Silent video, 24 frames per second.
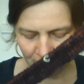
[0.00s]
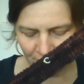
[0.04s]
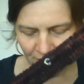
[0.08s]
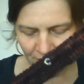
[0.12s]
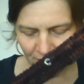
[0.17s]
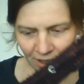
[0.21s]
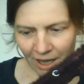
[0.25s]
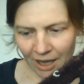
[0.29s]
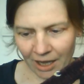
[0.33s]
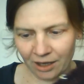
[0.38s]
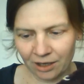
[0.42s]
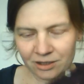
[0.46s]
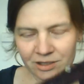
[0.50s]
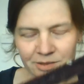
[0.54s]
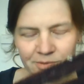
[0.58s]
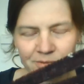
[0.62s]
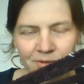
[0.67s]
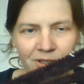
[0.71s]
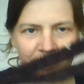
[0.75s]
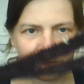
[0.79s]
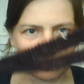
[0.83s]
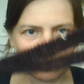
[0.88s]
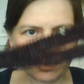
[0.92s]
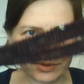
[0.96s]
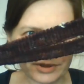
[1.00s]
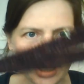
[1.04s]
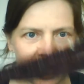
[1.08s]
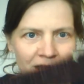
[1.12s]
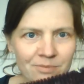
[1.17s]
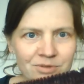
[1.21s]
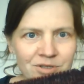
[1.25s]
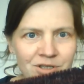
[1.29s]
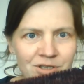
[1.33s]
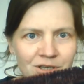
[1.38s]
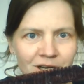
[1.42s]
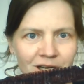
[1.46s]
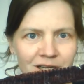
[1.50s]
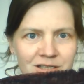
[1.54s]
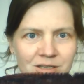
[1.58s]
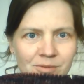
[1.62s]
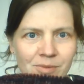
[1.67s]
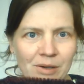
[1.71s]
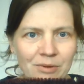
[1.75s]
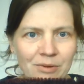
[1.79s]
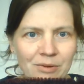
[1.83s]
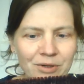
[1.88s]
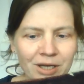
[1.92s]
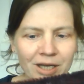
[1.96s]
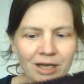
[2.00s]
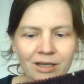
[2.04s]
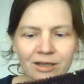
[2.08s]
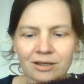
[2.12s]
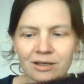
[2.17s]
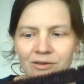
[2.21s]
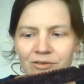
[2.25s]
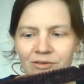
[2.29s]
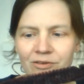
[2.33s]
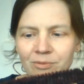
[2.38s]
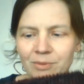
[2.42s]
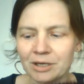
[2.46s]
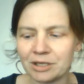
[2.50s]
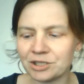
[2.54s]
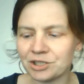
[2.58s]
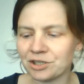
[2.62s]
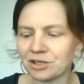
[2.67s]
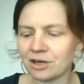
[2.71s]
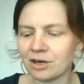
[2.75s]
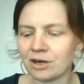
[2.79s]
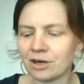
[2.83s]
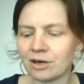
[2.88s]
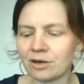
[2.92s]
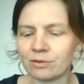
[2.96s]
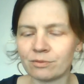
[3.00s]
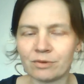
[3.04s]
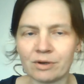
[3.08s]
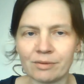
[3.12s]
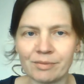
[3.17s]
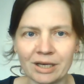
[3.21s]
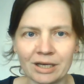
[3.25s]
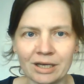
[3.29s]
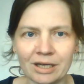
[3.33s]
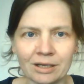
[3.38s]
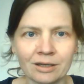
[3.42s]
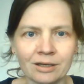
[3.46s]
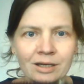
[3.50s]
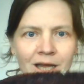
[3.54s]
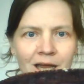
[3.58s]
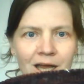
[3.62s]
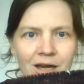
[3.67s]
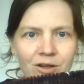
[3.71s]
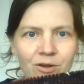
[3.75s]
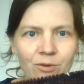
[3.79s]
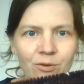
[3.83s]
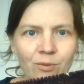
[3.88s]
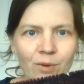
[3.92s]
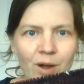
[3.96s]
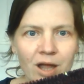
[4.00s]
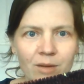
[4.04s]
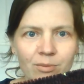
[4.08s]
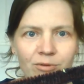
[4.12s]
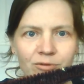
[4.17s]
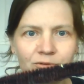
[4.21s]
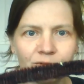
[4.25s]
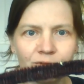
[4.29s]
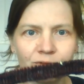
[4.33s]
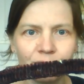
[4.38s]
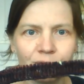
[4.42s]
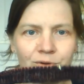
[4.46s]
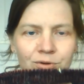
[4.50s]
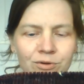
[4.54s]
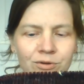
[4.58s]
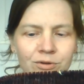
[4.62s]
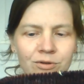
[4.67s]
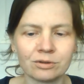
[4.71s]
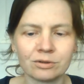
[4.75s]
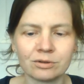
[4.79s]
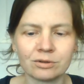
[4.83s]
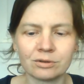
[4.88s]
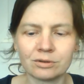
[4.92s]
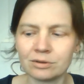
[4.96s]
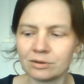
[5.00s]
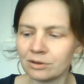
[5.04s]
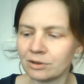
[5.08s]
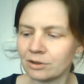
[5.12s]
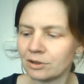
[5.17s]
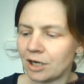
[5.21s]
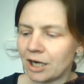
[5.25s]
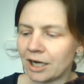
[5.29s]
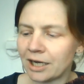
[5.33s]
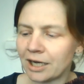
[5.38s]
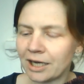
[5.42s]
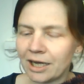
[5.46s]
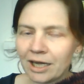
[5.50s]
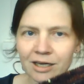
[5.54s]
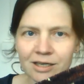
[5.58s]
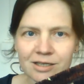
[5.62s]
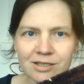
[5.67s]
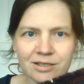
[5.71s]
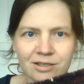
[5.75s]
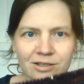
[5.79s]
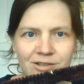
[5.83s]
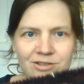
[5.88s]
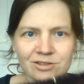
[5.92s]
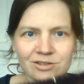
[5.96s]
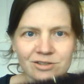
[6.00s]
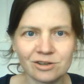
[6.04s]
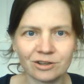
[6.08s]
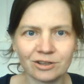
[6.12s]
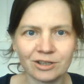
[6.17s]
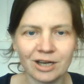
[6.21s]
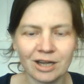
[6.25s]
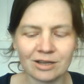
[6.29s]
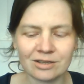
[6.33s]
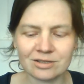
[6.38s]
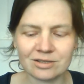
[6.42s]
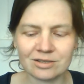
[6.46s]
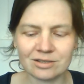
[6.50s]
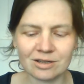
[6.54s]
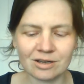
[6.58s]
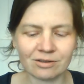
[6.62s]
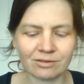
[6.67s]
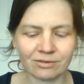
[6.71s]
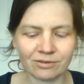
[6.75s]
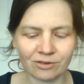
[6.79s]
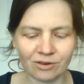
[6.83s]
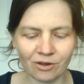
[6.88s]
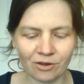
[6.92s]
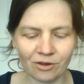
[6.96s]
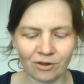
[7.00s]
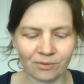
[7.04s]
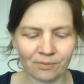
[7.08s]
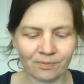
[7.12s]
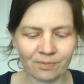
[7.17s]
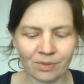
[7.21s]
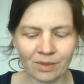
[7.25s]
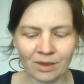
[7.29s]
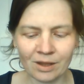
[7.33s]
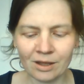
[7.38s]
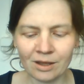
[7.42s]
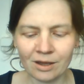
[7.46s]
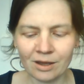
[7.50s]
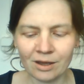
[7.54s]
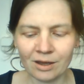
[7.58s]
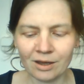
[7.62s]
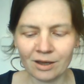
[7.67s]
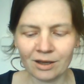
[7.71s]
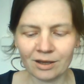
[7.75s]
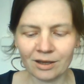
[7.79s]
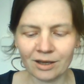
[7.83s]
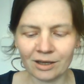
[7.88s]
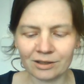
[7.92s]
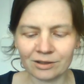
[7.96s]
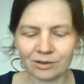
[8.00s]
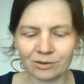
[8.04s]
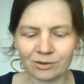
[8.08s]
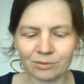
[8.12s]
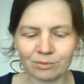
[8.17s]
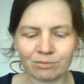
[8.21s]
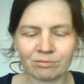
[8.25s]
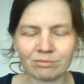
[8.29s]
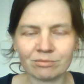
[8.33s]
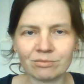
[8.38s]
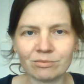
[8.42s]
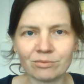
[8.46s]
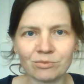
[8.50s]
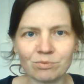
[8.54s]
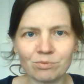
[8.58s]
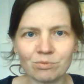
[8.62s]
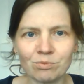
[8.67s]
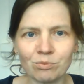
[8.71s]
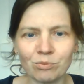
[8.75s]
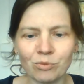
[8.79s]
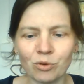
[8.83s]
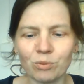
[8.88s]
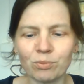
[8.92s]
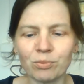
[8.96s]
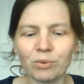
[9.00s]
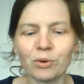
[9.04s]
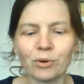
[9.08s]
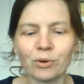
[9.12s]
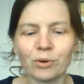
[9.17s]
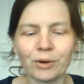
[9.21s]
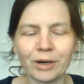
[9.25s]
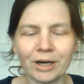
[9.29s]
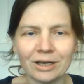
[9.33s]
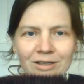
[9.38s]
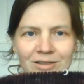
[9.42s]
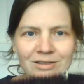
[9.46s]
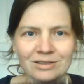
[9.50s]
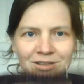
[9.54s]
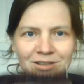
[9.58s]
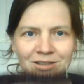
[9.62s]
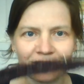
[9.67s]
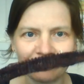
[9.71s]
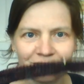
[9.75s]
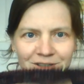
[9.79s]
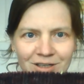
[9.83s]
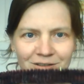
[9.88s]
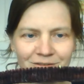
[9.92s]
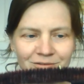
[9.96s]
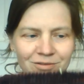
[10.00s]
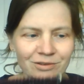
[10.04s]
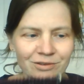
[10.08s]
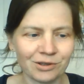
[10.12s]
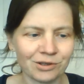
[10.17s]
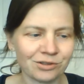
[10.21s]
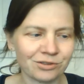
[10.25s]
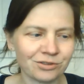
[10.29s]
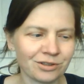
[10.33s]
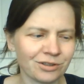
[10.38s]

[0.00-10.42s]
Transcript: And it's perhaps nice to be able to get this much ribbing out of the way before I get into the stockinette stuff, so get the more boring stuff done first.